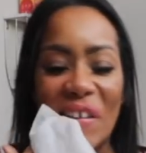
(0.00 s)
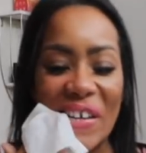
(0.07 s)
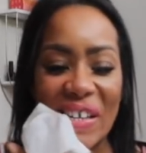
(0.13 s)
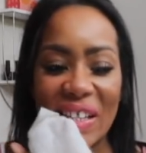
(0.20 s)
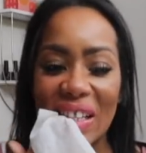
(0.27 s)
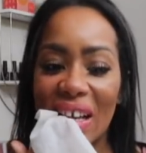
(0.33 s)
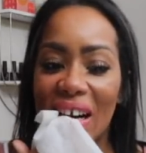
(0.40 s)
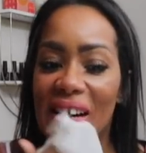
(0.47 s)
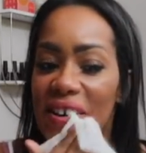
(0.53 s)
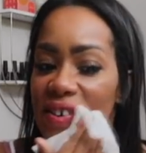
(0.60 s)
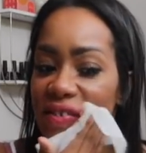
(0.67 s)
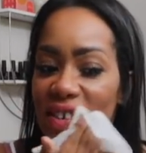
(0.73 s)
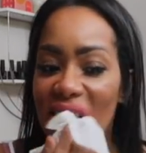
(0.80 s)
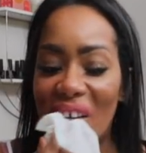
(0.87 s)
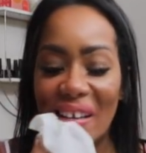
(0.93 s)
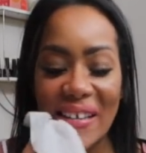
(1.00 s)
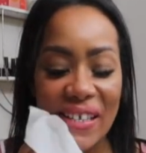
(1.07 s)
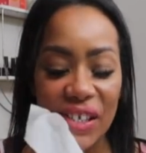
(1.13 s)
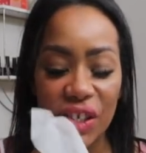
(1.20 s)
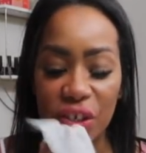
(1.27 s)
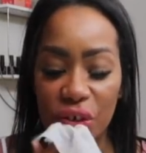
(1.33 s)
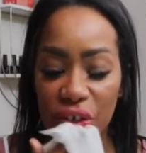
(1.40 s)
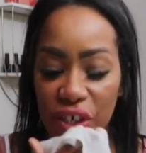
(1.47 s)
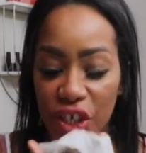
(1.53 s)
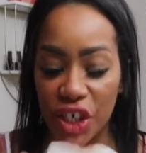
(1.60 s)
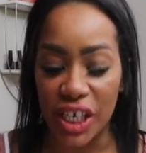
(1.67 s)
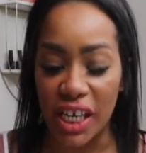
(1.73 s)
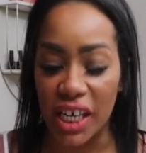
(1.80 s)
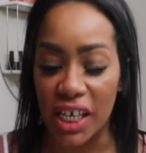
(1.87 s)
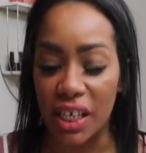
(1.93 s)
I love the
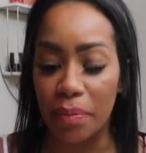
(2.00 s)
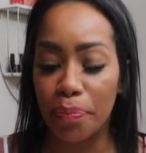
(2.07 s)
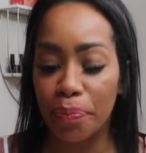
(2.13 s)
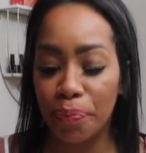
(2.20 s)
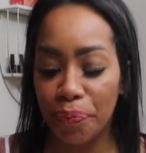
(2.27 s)
Neutrogena